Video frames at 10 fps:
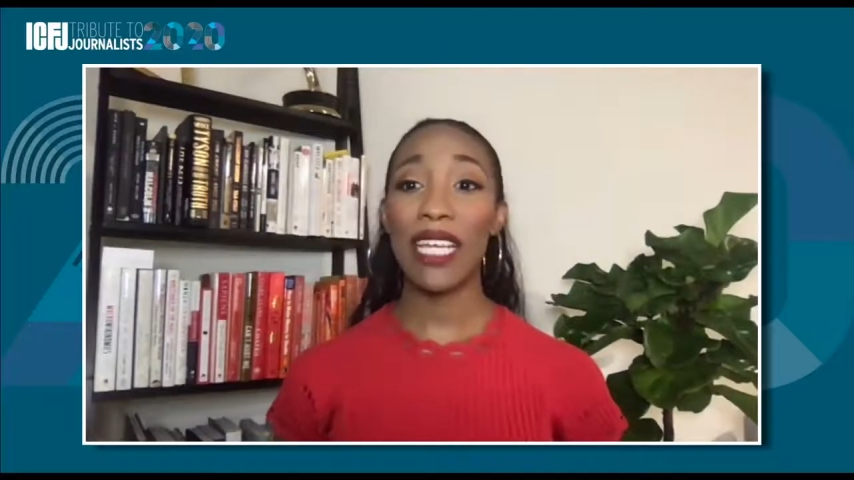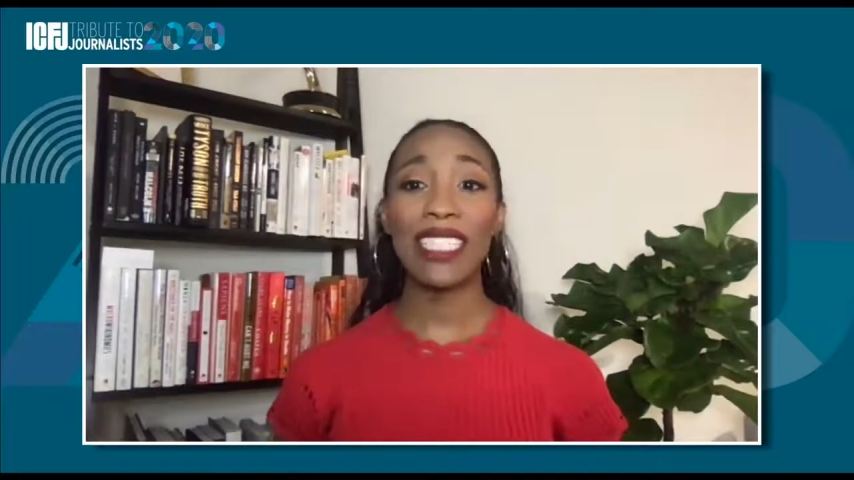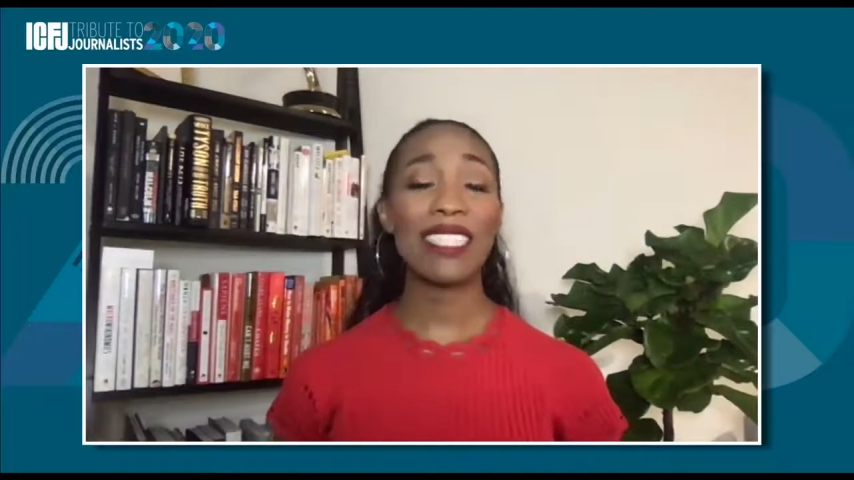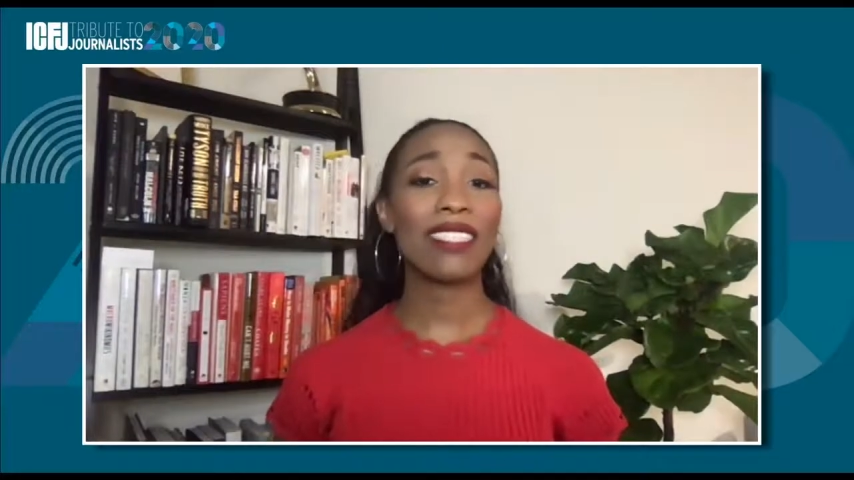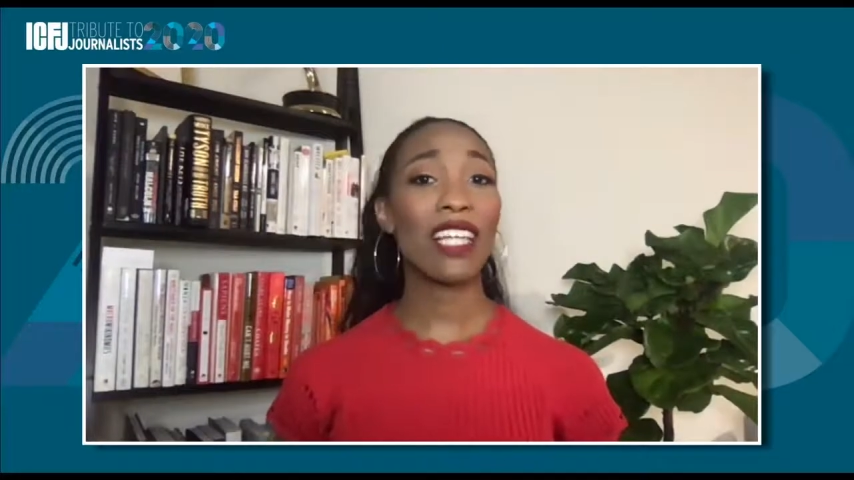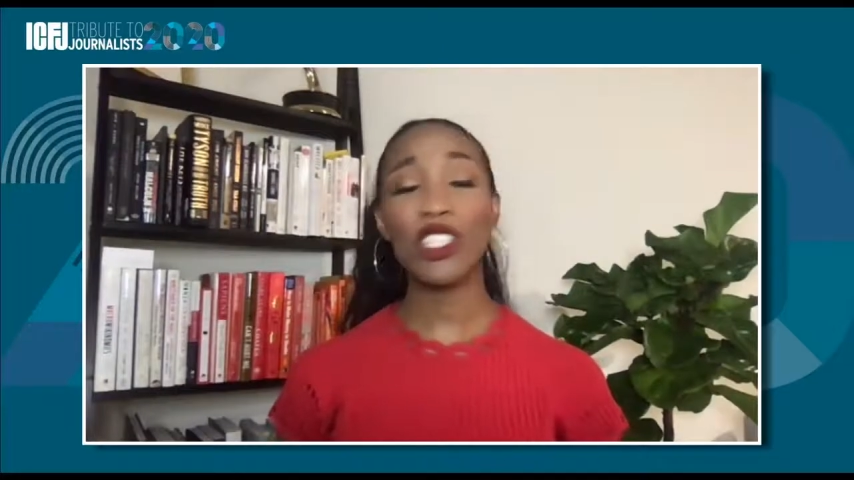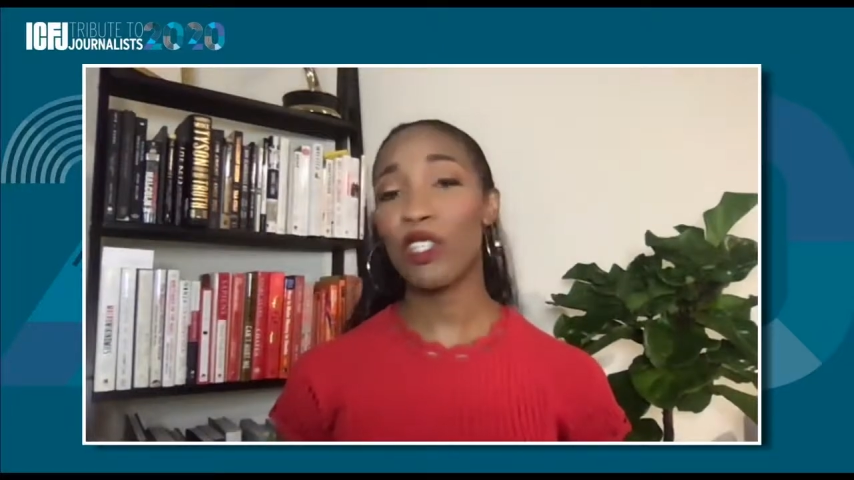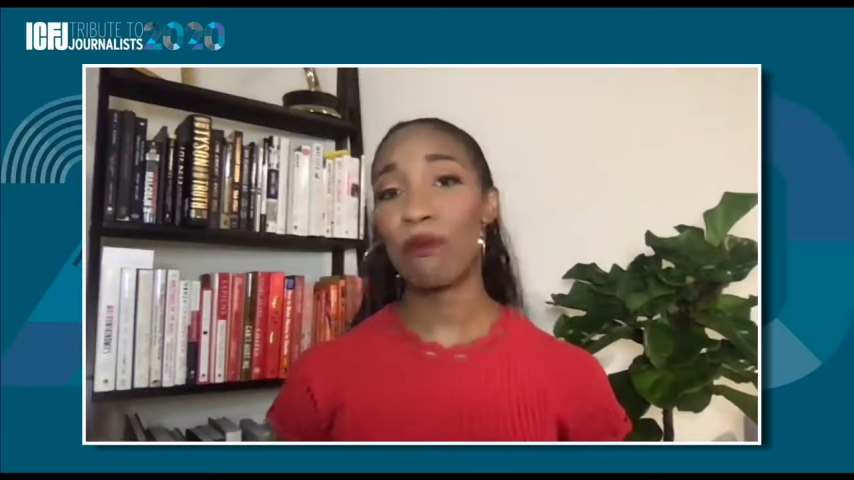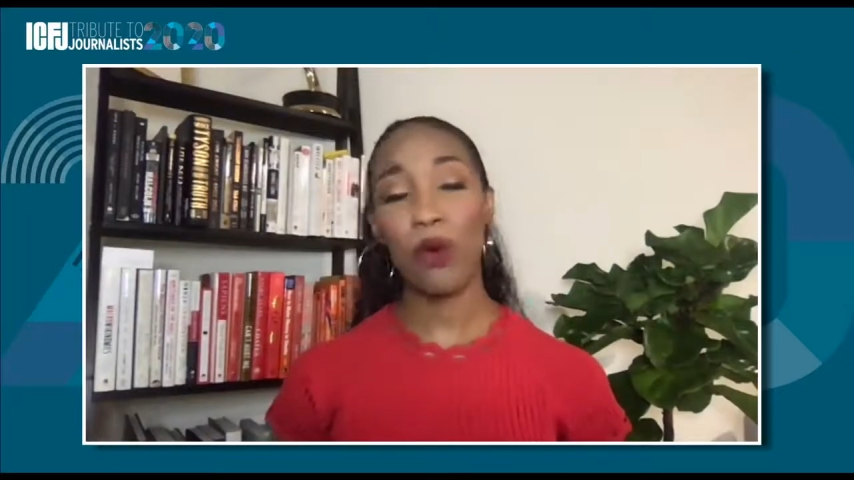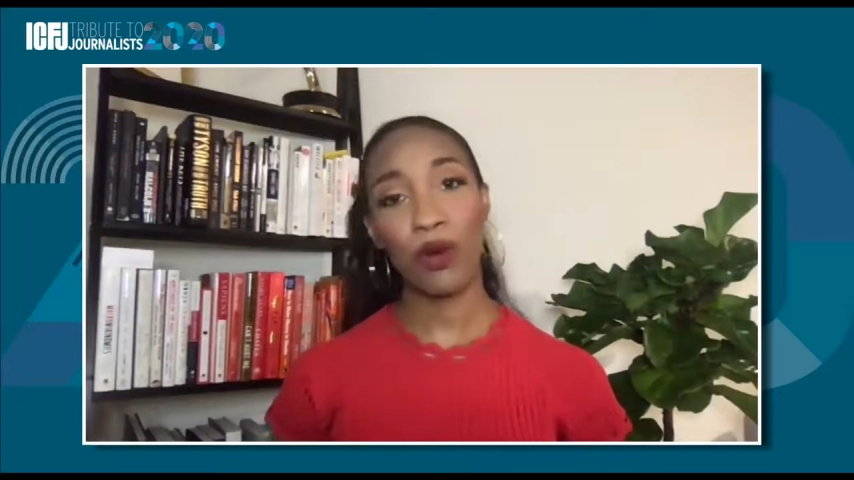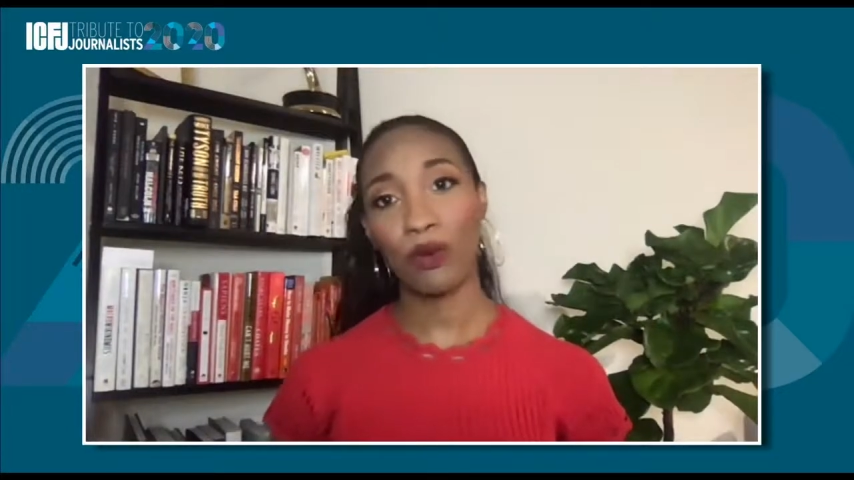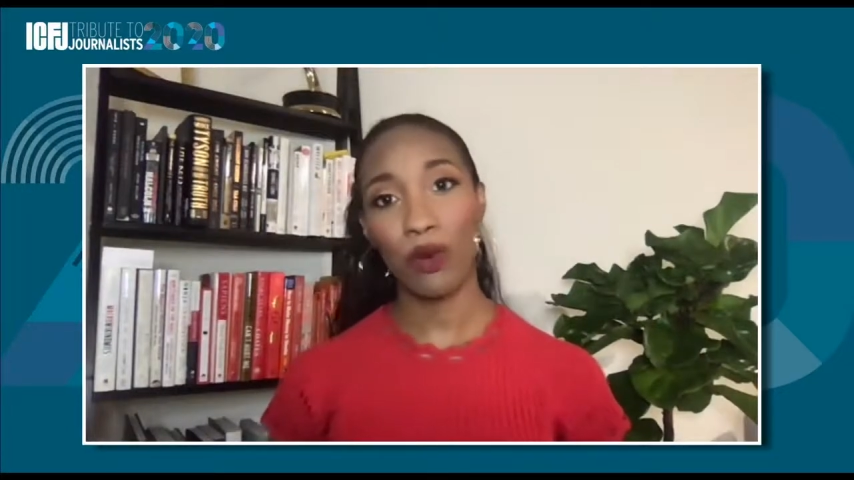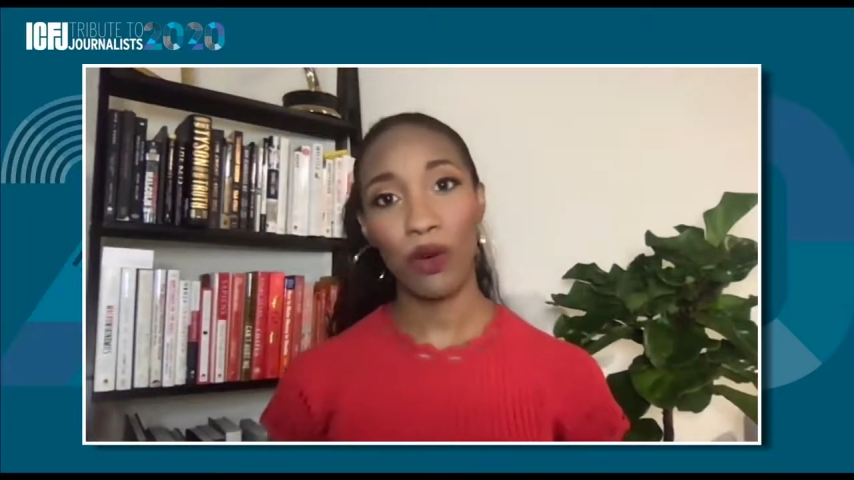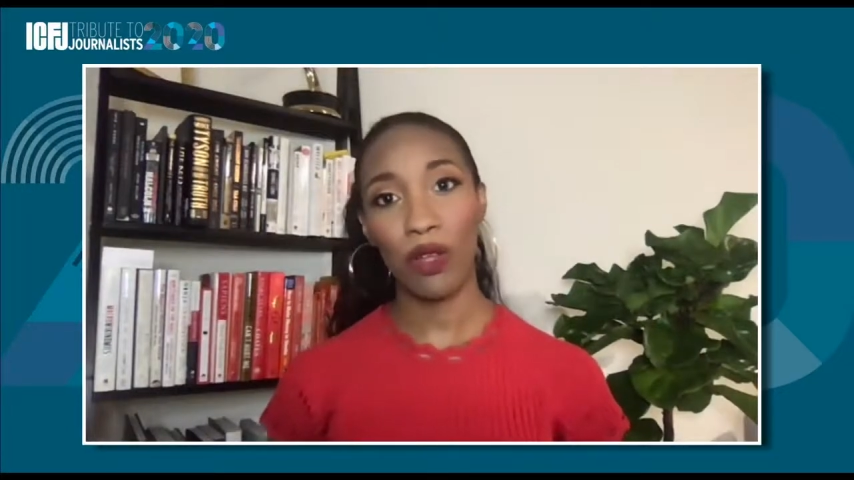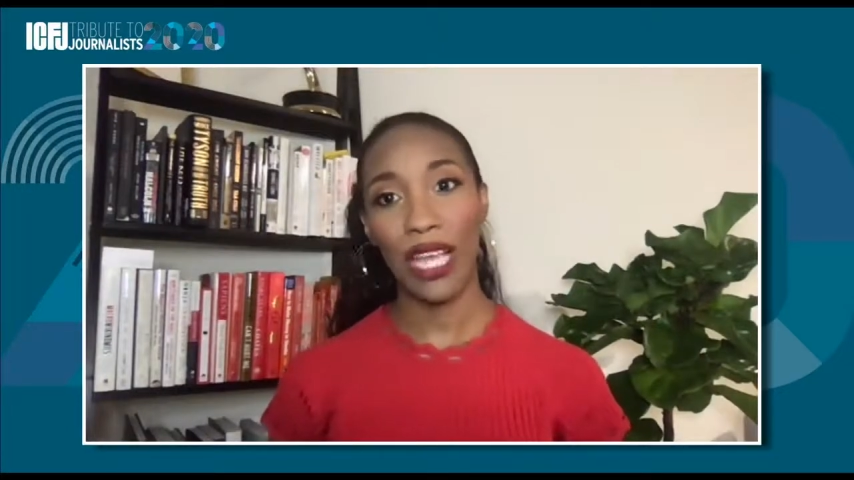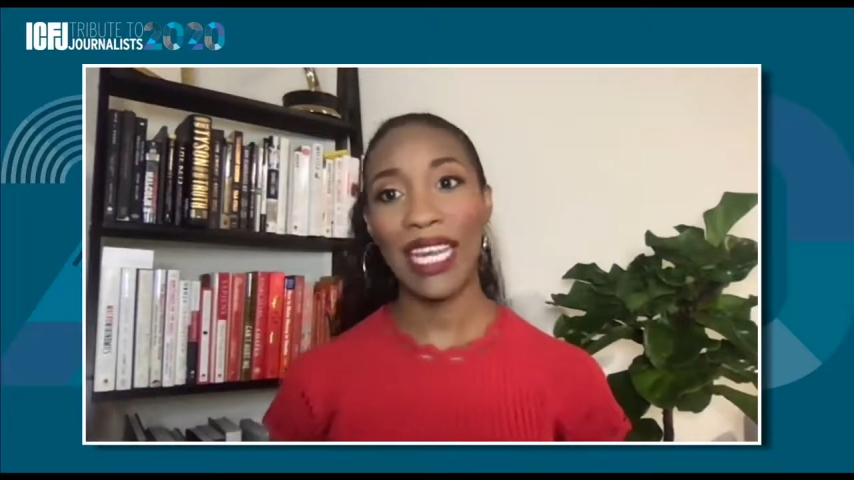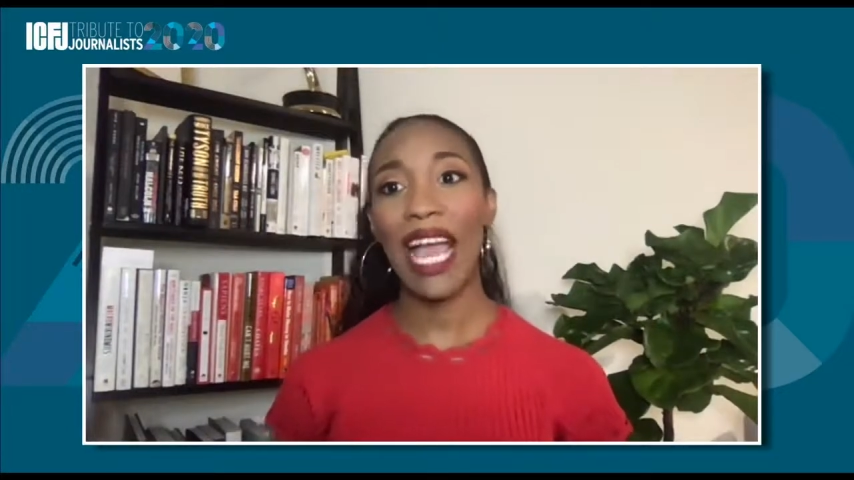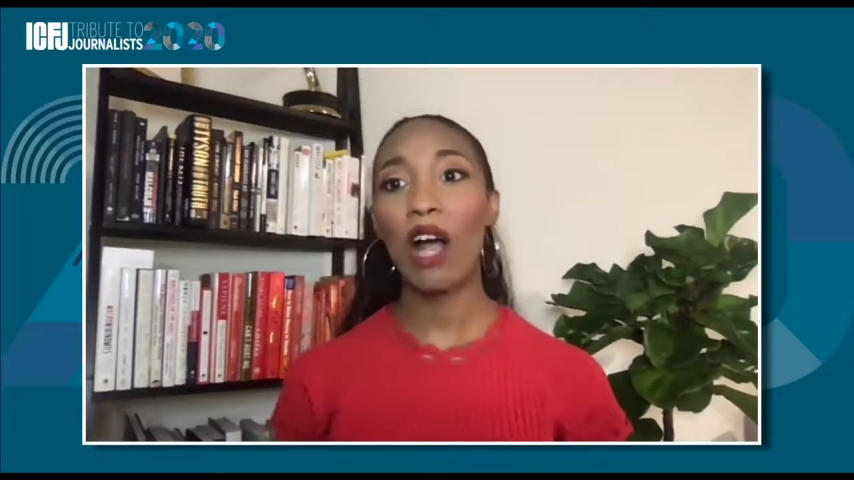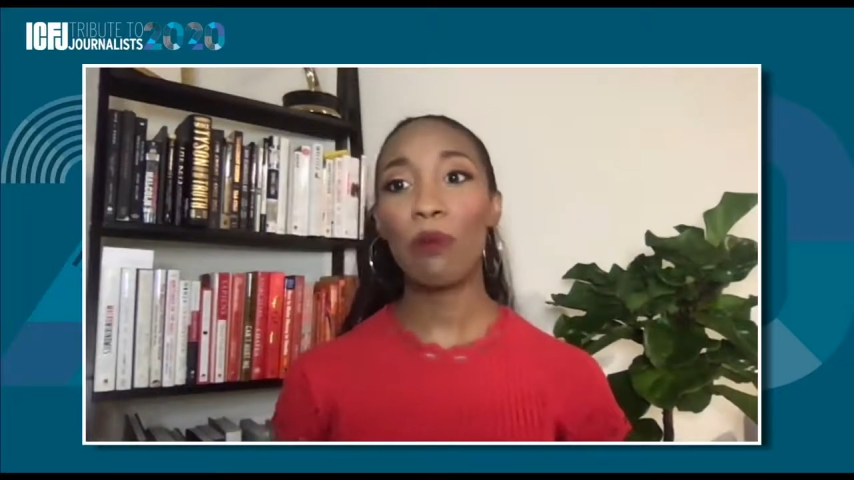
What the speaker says: has played such an important role in